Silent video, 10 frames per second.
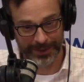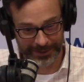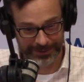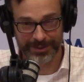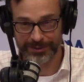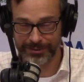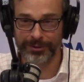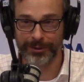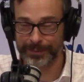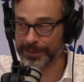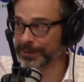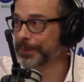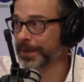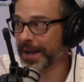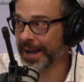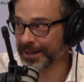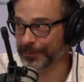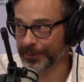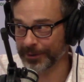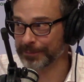biggest concern people had
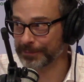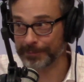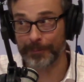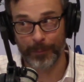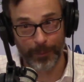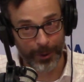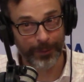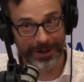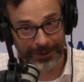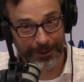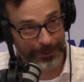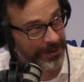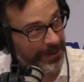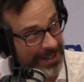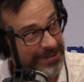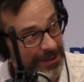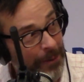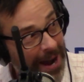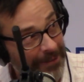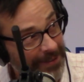were, what do I do when the lights
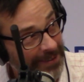go out?